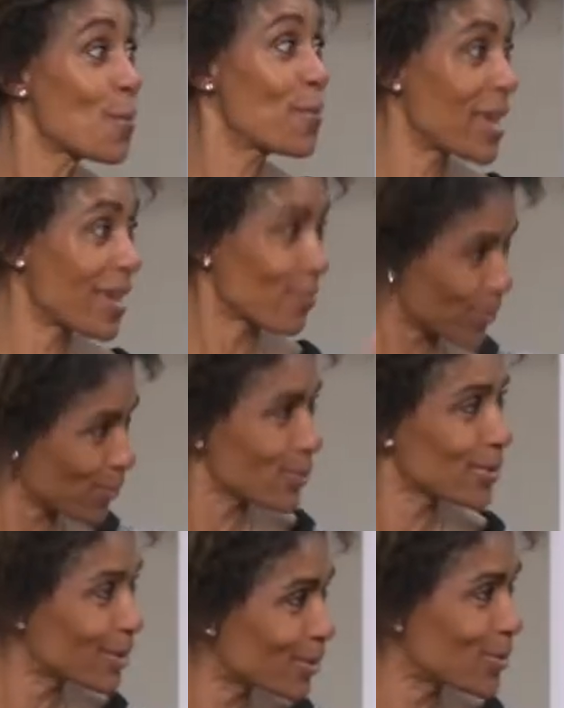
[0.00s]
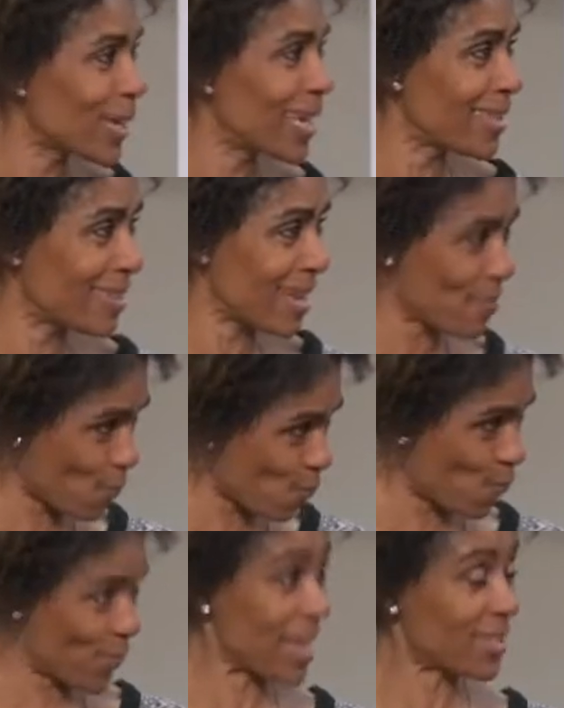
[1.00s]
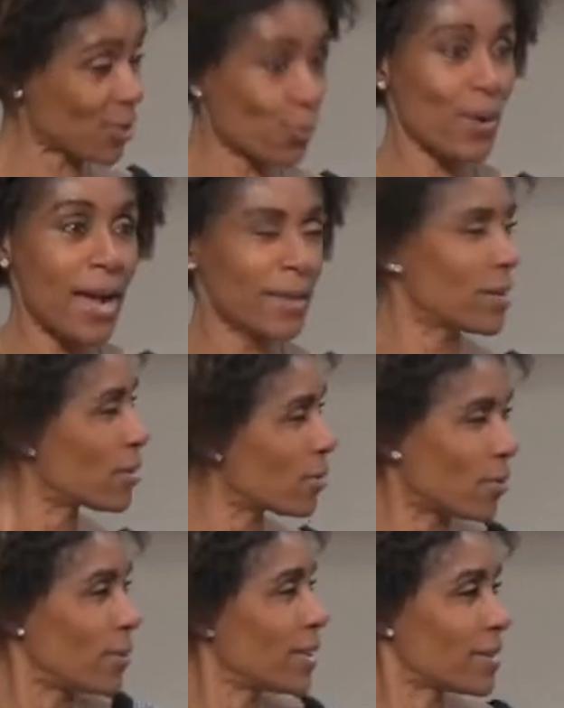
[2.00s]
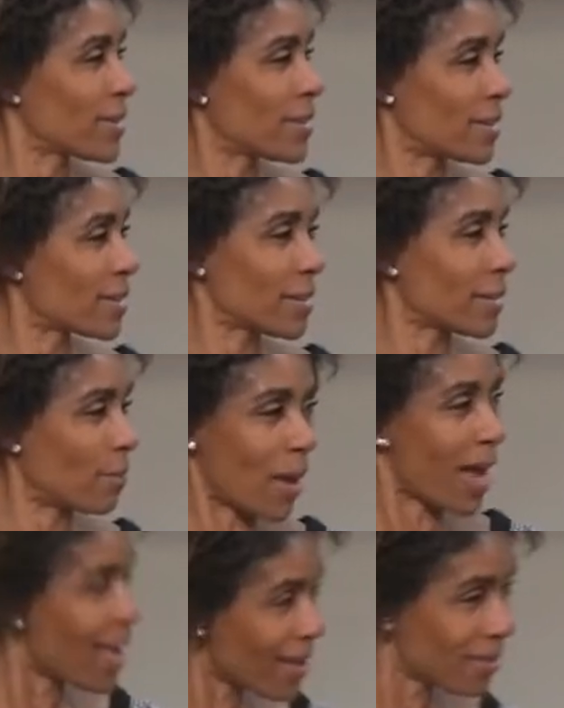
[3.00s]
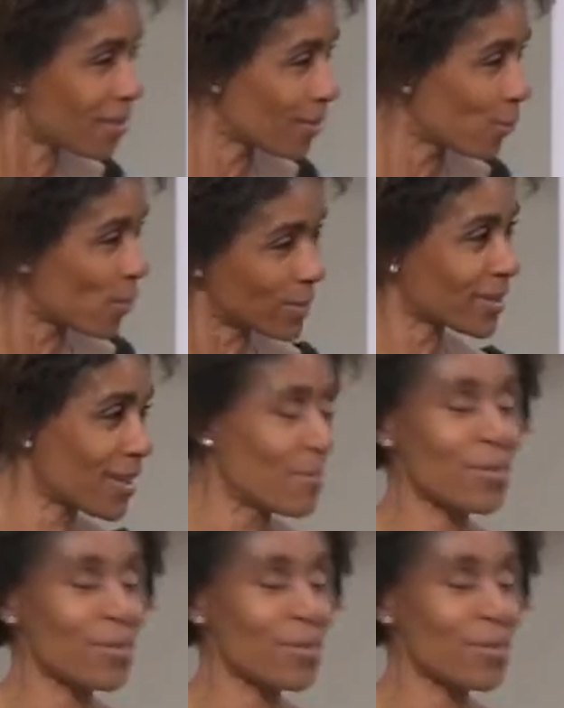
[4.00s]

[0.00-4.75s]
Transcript: big when you're a little kid that that track you go, what is it? Is it a mile one time